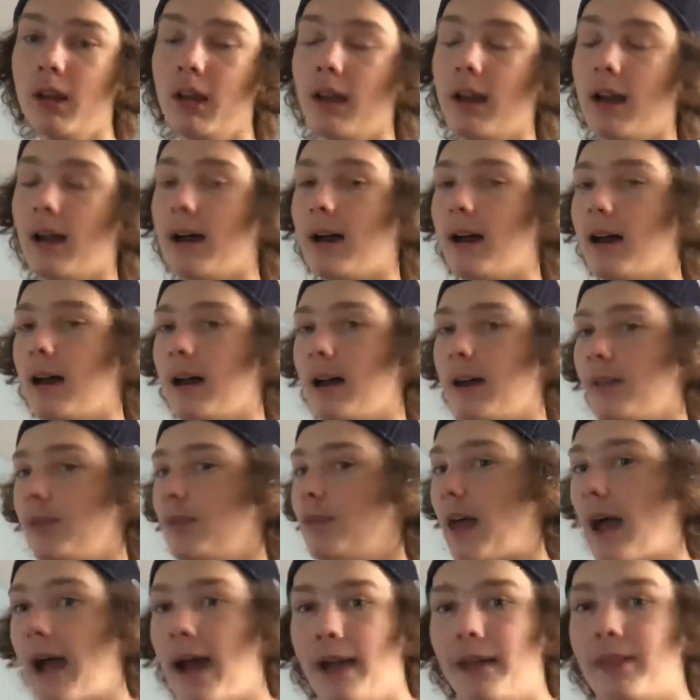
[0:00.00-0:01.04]

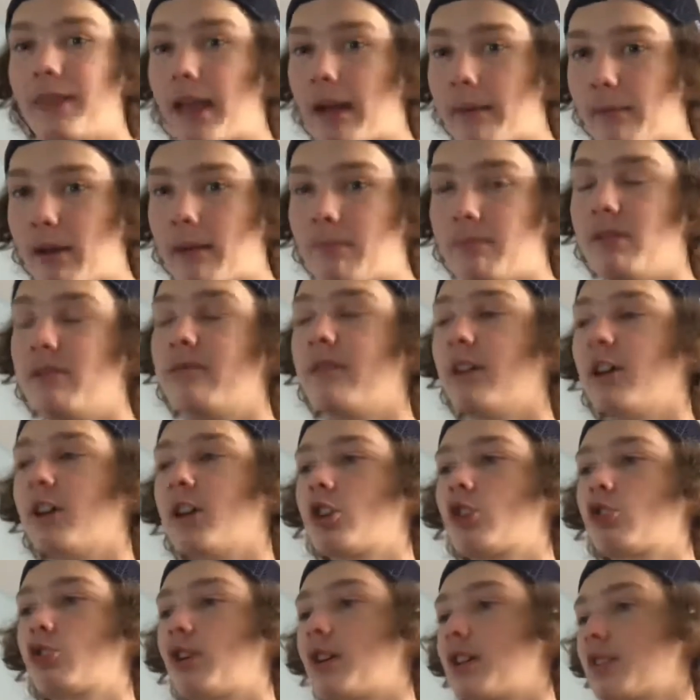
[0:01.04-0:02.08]
that might be very
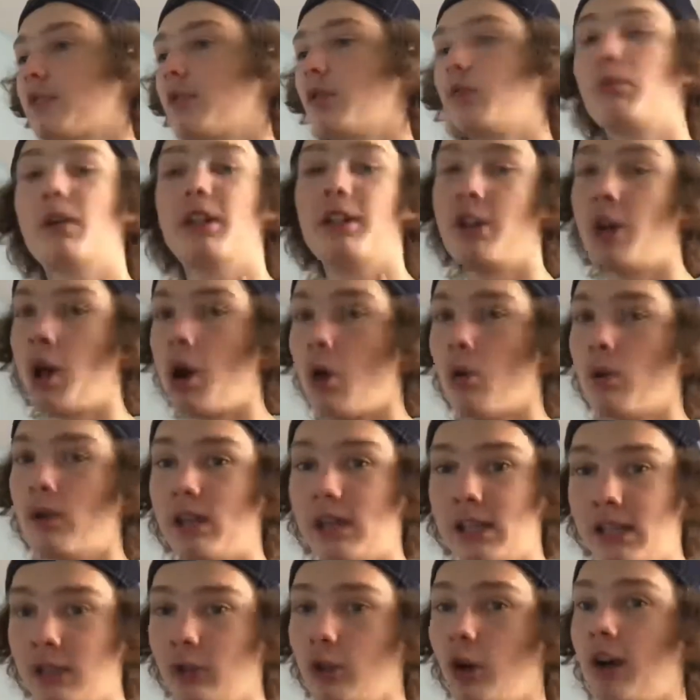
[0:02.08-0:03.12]
stressful, but no,
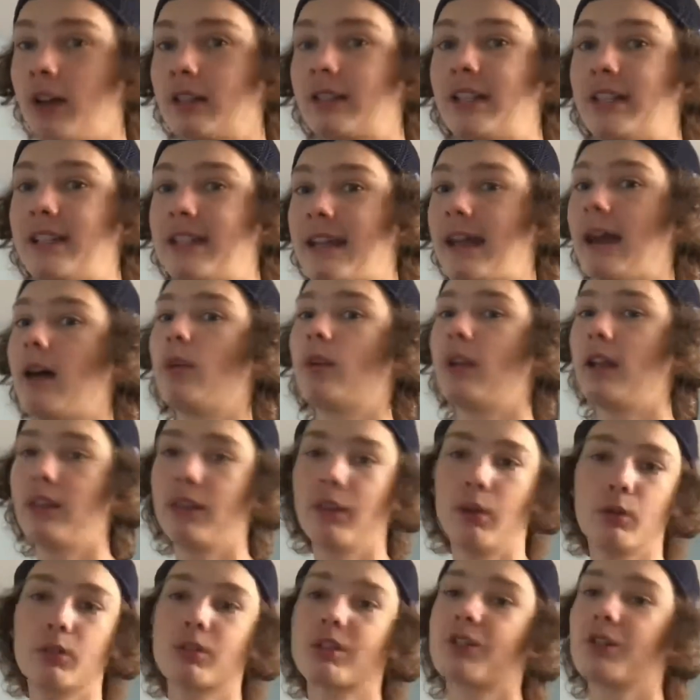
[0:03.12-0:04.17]
he locked it down in
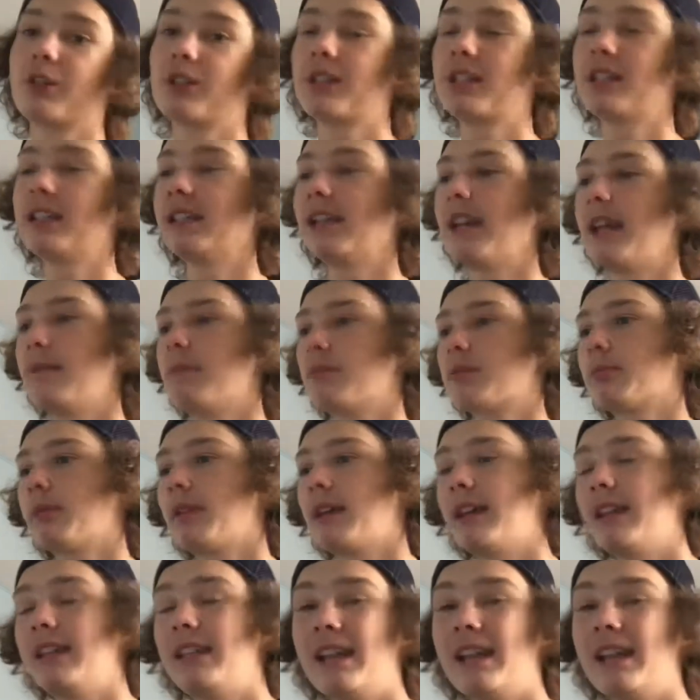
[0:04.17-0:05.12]
those 13 games played.